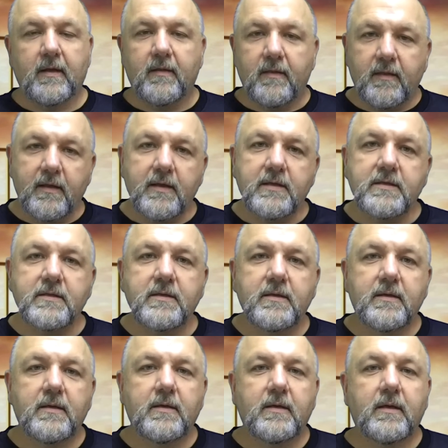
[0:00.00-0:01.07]
This
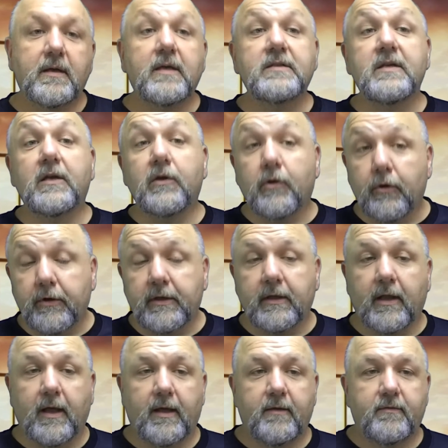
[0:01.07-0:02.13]
is a good
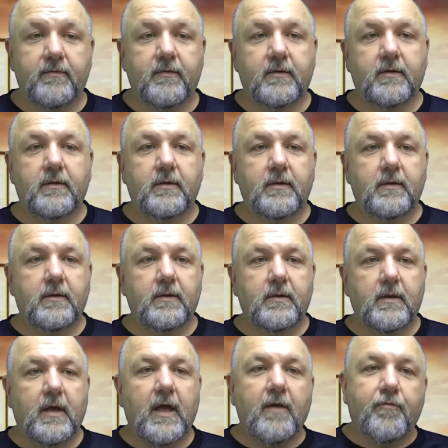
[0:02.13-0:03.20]
life.
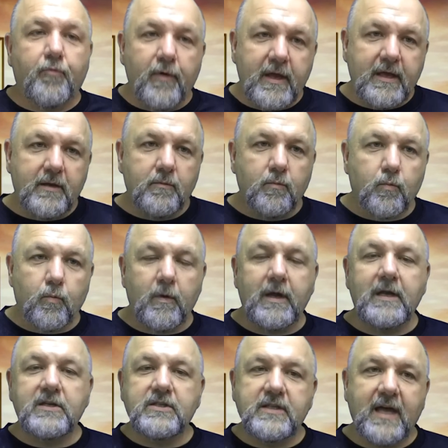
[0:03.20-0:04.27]
If we can
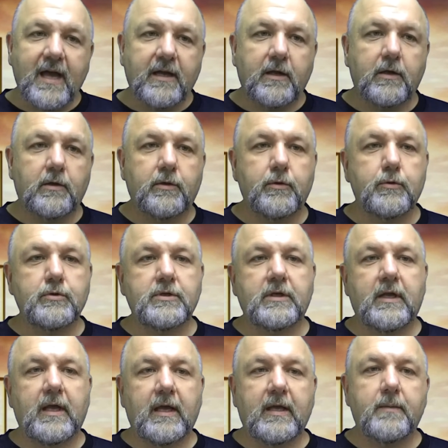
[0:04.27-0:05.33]
reach that
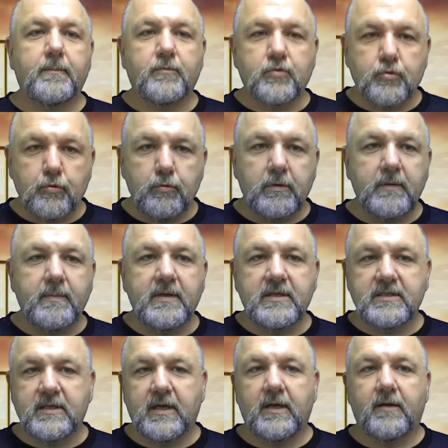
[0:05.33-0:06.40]
conclusion, it can truly be
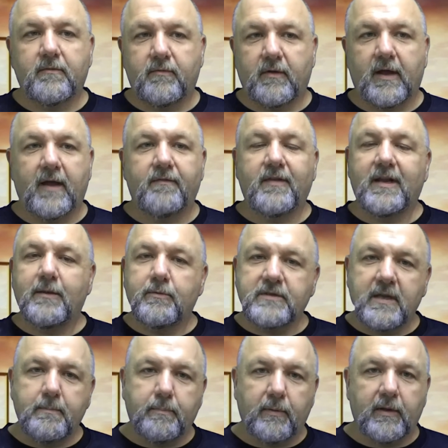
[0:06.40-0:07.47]
said of life that it
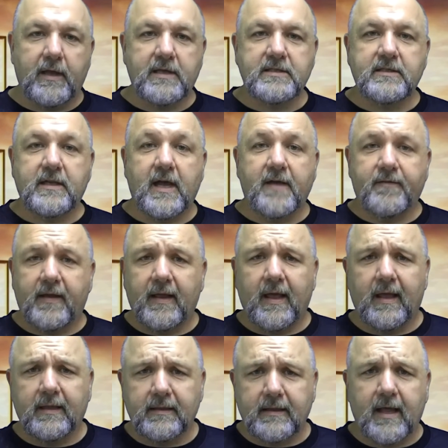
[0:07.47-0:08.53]
was a blessed life,
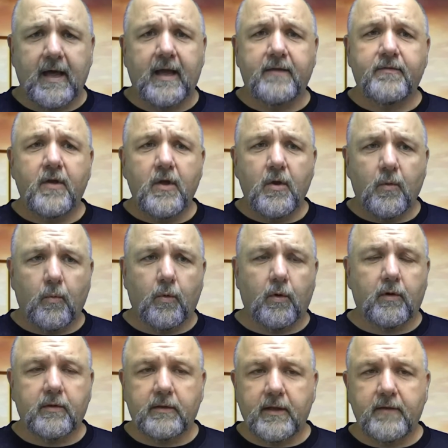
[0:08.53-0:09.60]
a life
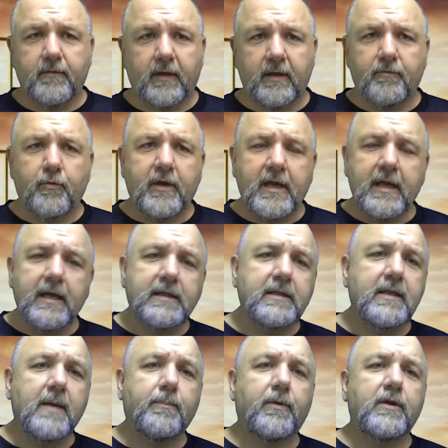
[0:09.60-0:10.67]
worth living. If we can get to
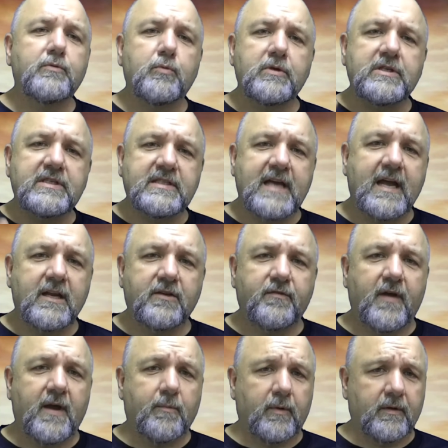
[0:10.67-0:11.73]
that place, we're
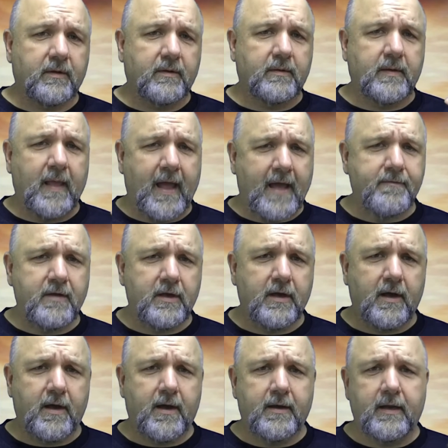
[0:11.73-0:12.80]
satisfied with having
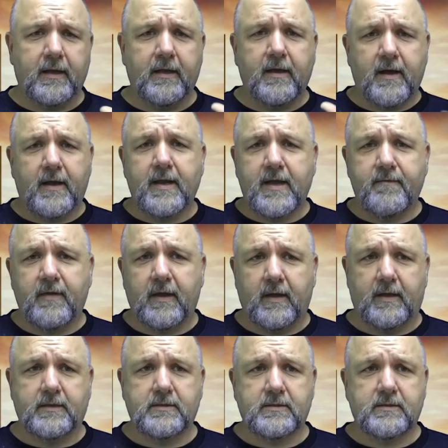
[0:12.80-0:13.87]
God and God having
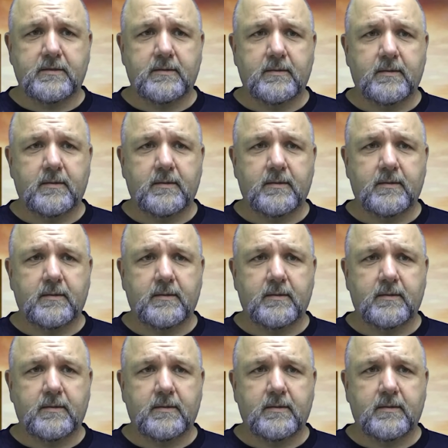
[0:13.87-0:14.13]
us.